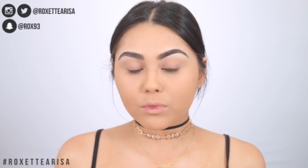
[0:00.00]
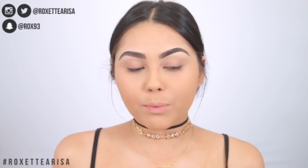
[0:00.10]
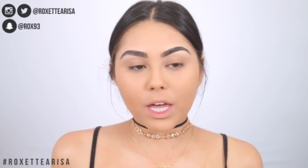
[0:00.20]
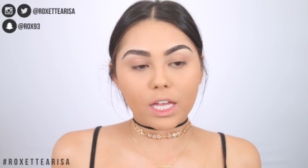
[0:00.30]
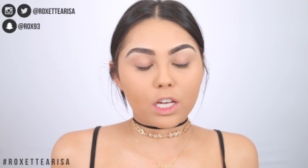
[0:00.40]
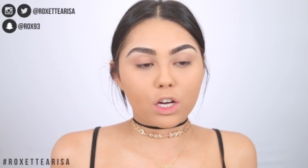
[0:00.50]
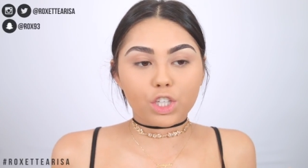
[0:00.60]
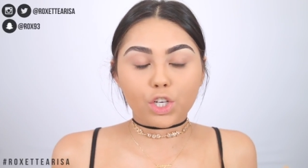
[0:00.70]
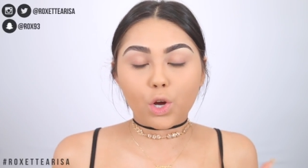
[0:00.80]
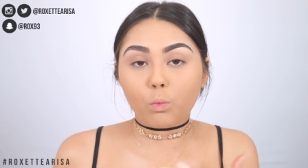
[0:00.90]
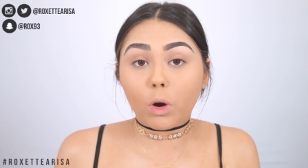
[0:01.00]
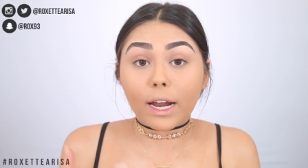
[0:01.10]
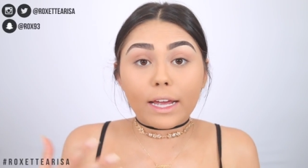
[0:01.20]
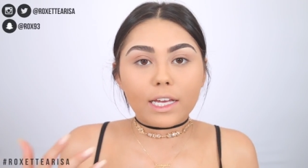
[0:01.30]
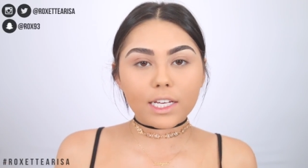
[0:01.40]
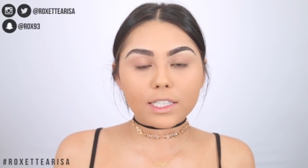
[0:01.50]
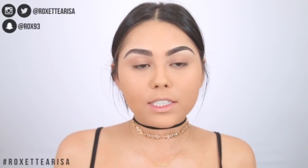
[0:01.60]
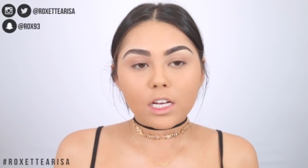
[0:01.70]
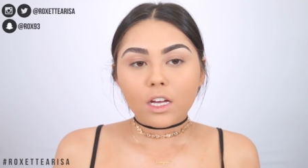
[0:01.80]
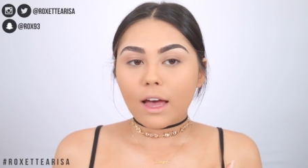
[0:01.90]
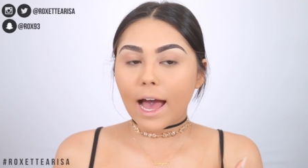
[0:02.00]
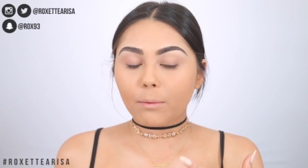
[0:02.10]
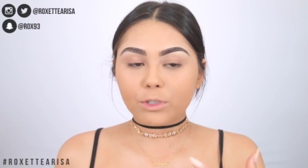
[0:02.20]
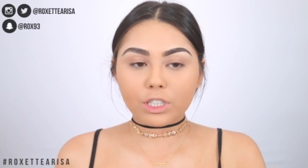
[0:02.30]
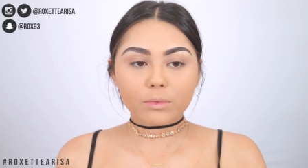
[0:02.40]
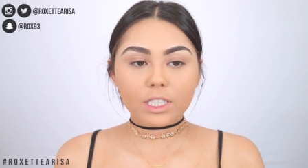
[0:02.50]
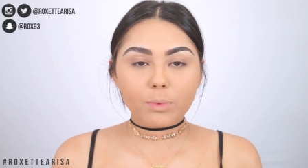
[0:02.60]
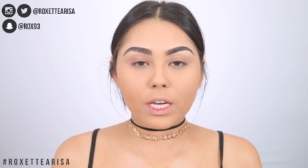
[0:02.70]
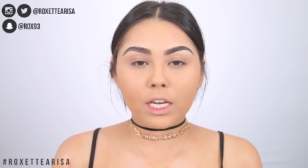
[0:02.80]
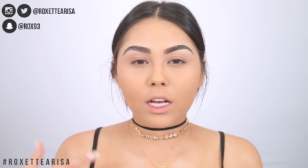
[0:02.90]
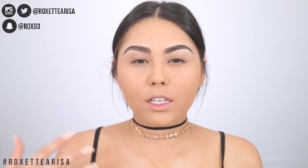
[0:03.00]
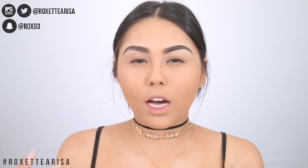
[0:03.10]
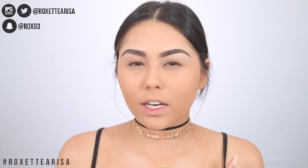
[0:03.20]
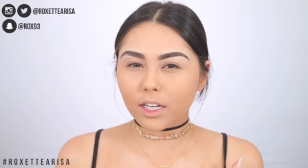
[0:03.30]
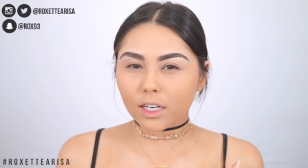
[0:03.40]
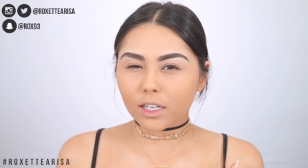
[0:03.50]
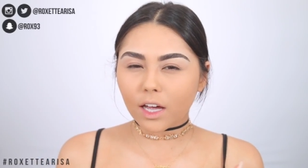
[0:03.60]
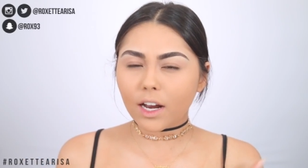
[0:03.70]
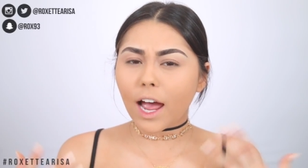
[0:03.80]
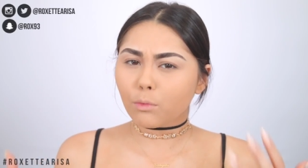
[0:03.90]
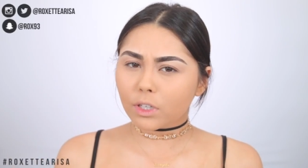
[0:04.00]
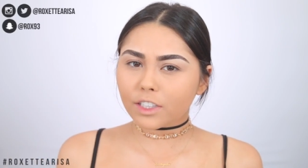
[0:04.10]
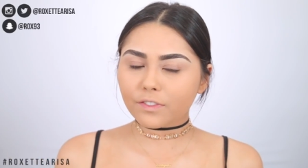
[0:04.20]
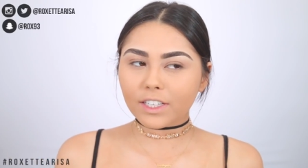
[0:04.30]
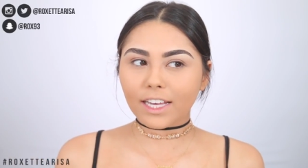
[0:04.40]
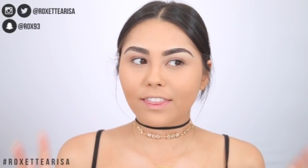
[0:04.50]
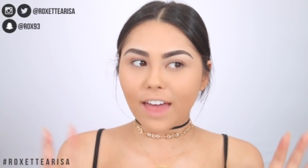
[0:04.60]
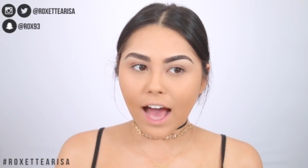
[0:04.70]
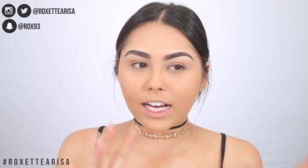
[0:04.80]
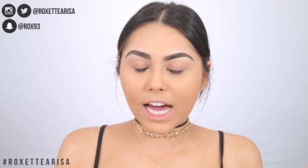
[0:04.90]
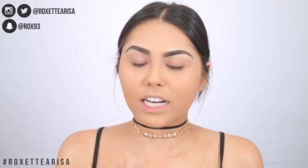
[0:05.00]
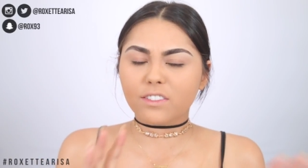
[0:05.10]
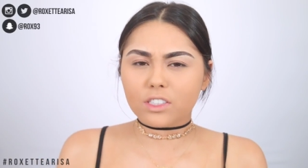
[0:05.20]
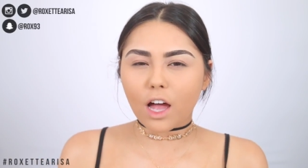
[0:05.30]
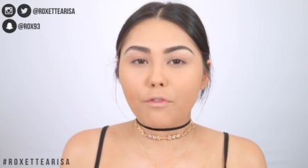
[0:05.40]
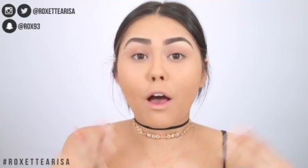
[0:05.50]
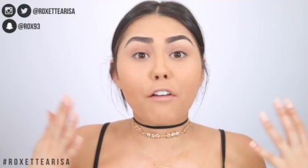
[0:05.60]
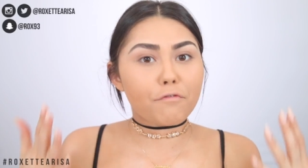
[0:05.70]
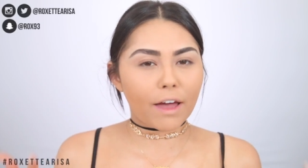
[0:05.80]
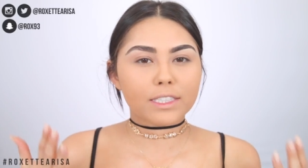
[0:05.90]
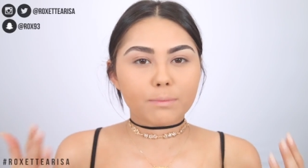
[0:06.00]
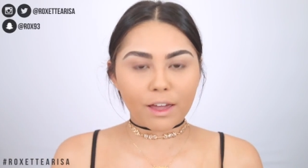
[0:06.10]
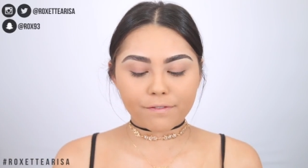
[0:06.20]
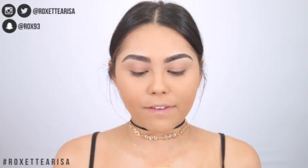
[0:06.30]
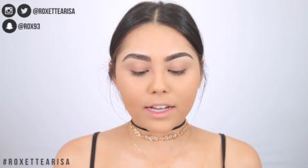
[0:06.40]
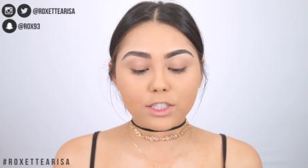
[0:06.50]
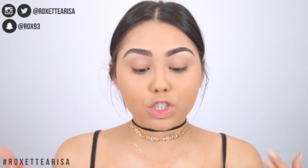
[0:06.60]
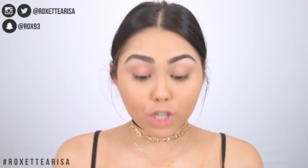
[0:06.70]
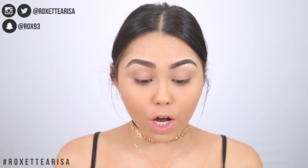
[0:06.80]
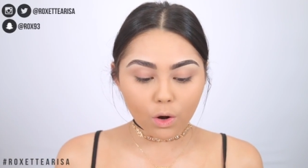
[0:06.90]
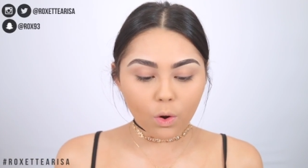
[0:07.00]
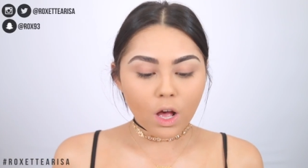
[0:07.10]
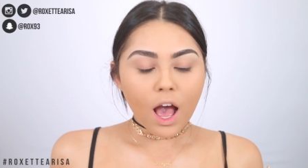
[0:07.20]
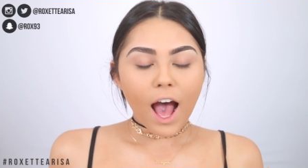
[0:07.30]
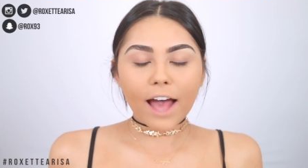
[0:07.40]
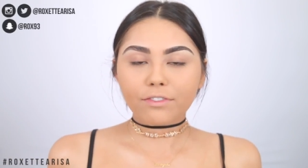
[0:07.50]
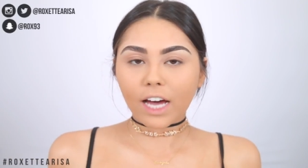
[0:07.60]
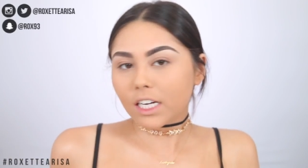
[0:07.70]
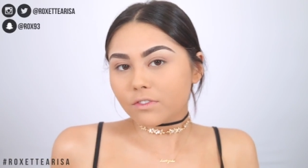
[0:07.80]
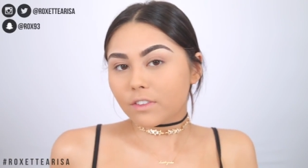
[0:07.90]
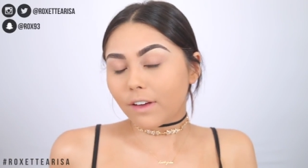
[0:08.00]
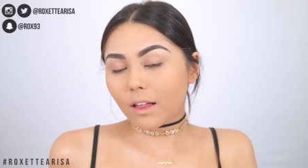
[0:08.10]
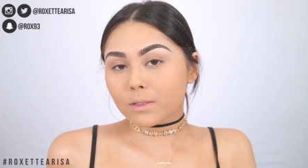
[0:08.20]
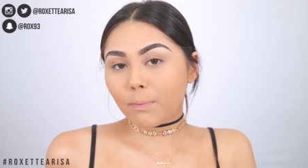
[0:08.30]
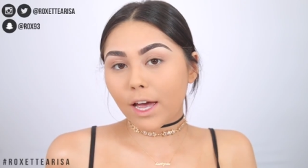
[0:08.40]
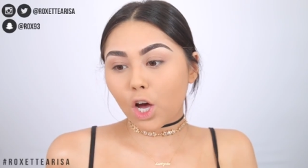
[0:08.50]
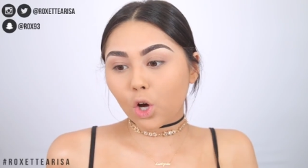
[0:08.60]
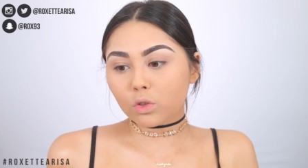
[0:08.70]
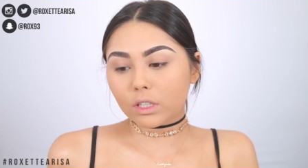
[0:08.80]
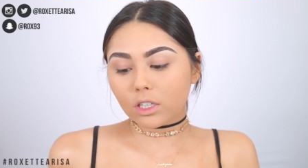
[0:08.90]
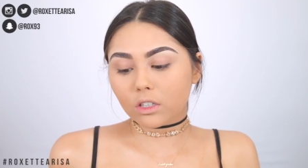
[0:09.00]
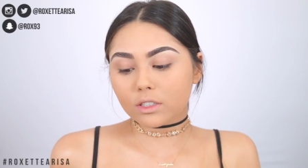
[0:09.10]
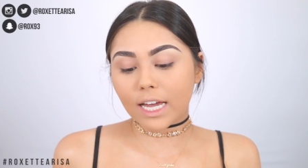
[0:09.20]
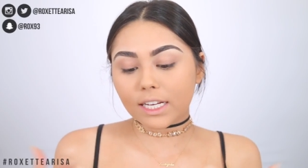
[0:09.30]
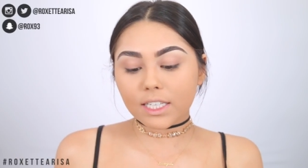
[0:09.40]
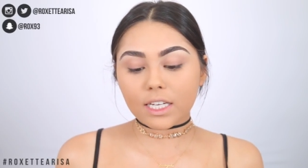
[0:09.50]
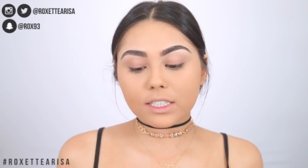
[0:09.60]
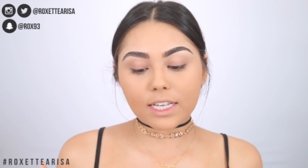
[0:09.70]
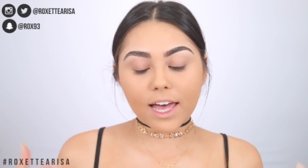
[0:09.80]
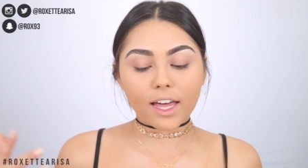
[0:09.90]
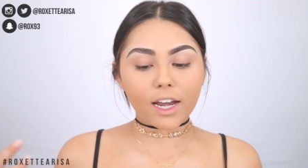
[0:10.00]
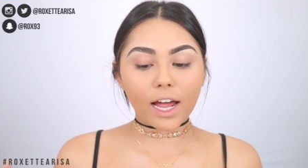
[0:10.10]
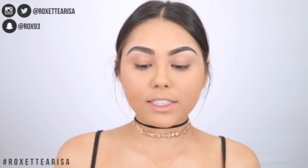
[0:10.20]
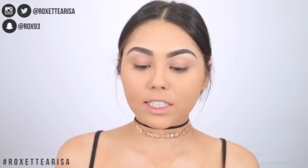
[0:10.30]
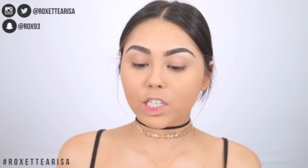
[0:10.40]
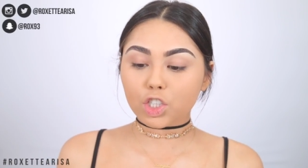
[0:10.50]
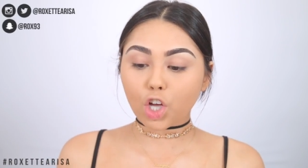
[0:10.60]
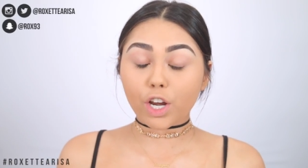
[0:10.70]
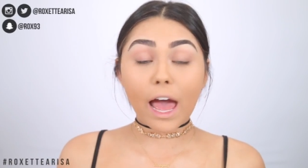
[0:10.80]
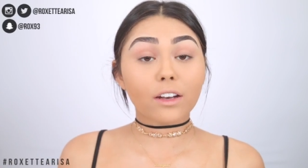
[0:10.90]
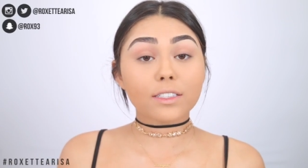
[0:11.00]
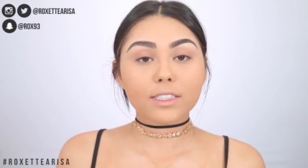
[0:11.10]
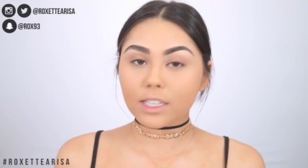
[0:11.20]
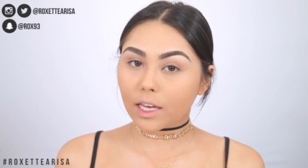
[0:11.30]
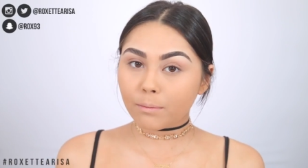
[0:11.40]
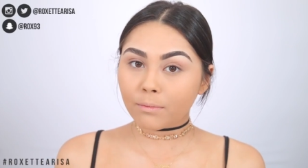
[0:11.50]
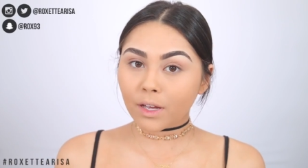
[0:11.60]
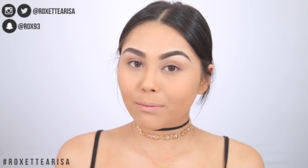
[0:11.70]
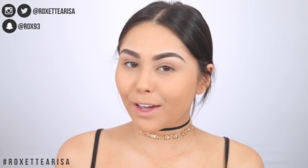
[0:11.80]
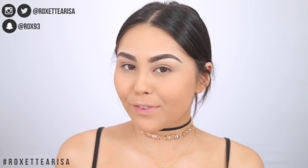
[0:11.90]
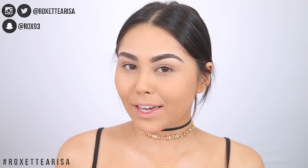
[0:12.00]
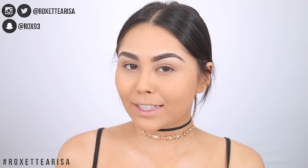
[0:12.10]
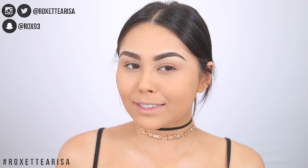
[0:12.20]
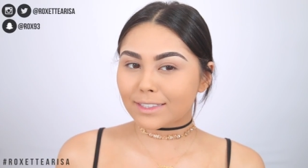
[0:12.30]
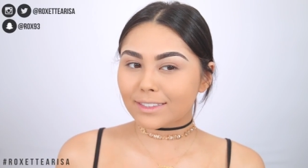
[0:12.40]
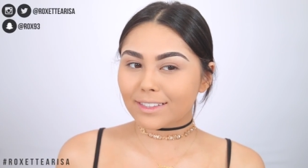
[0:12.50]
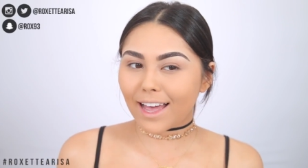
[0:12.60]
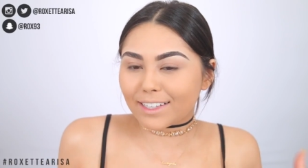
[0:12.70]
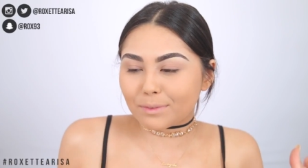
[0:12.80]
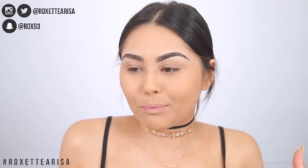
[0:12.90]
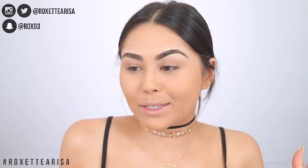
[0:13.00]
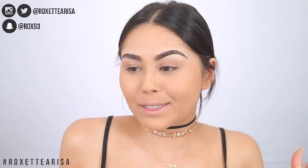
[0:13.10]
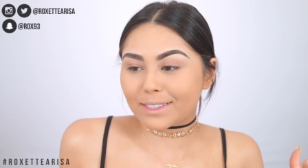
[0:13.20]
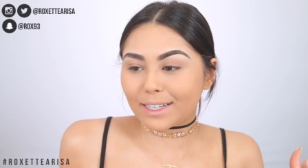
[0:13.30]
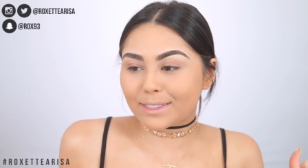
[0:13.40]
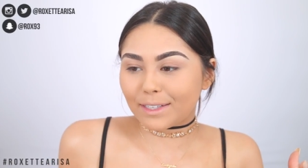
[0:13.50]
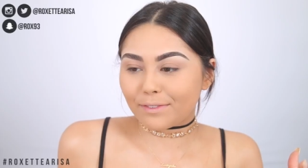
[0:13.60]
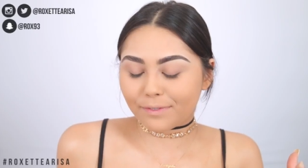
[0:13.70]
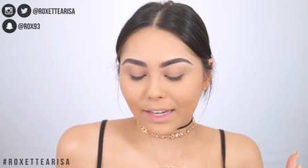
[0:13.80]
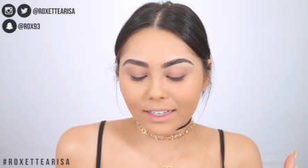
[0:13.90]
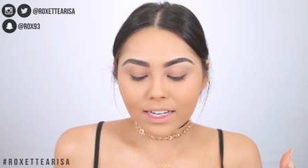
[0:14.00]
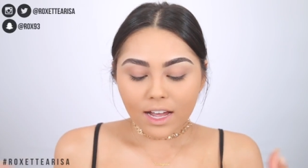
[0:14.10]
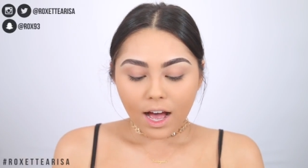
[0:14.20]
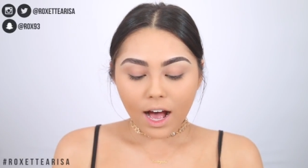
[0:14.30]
depending on, you know, what I eat, how much I'm sleeping, yada yada yada. I really feel like that kind of stuff affects my face. So I've kind of developed my own little techniques and ideas on how to slim my face as best as I see fit.